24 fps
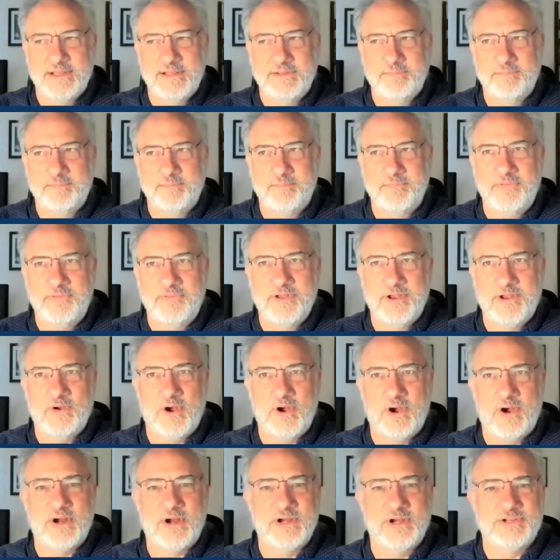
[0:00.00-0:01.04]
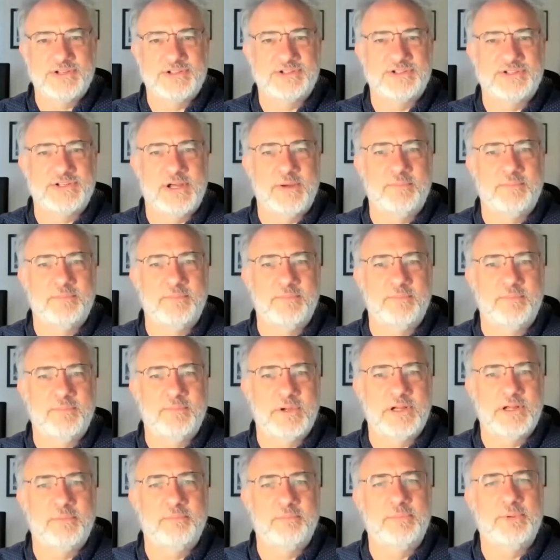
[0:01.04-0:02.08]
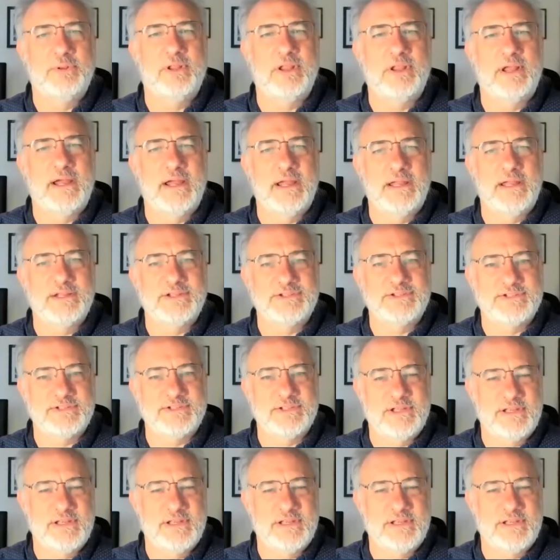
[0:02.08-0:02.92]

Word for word: there are some compliance,